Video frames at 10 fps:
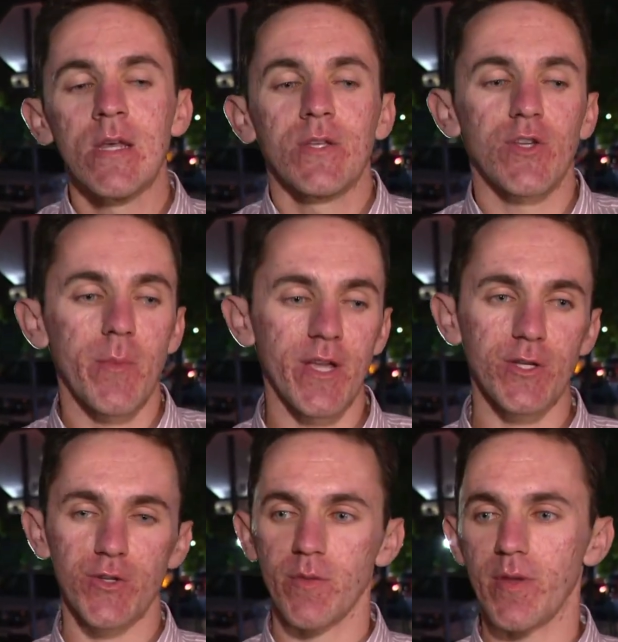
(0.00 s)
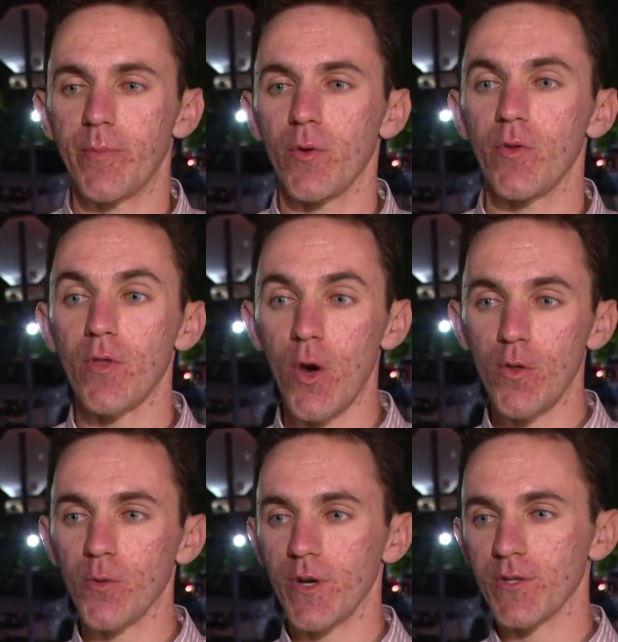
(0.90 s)
So making sure that people know
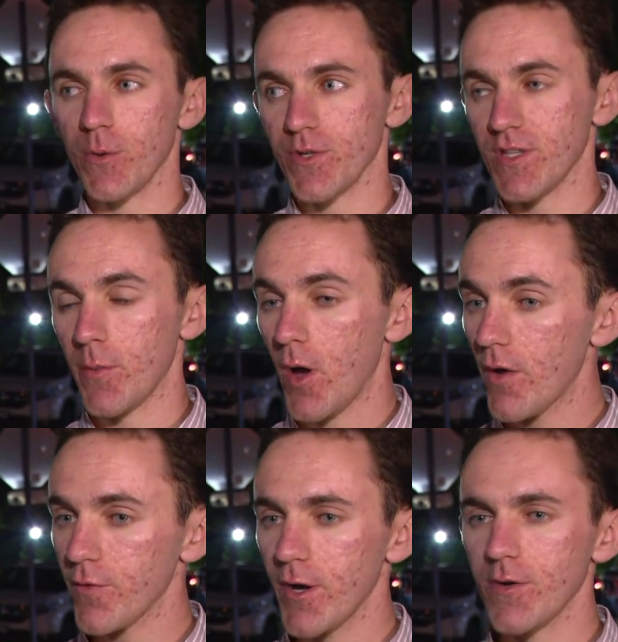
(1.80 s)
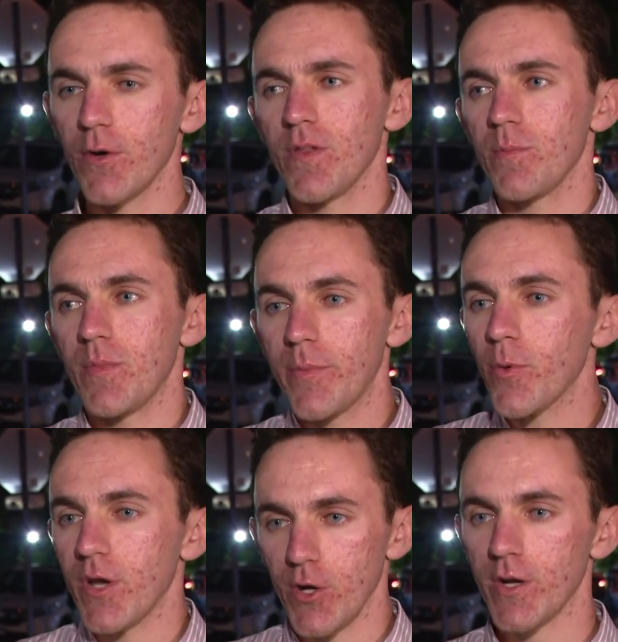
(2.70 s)
the resources that we offer here, know that
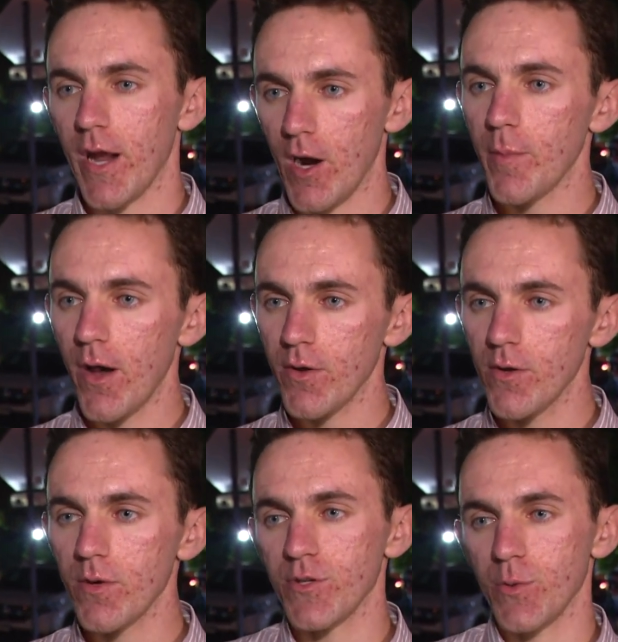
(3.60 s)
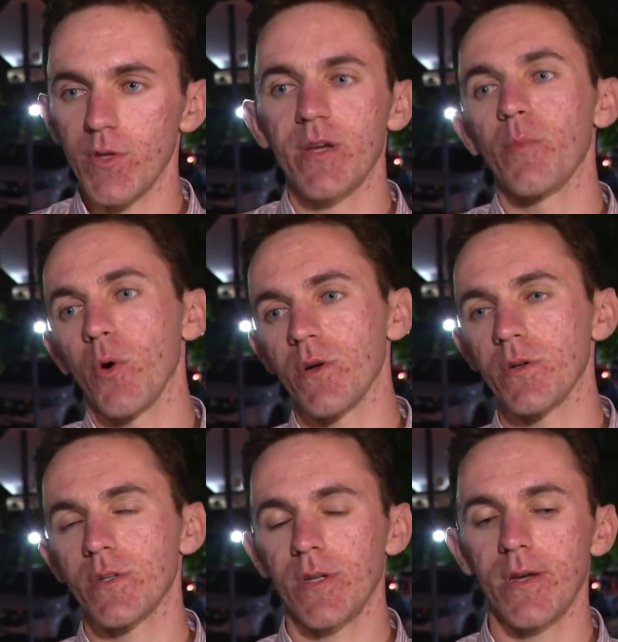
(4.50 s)
people here care about you is really
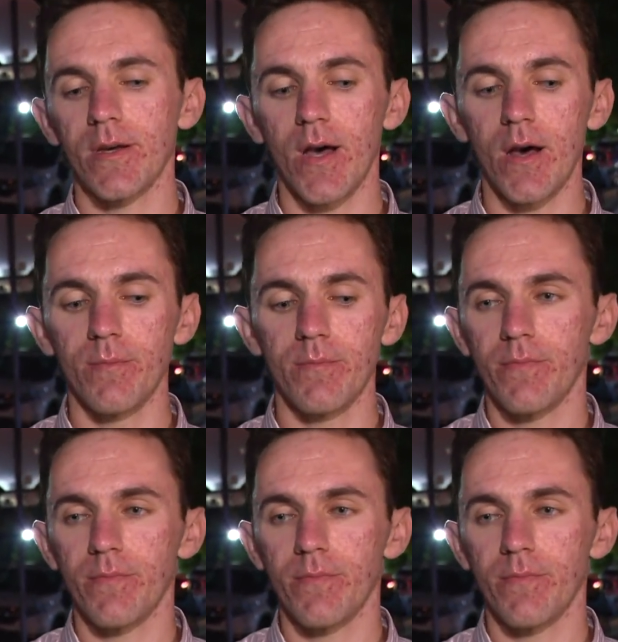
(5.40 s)
important to um,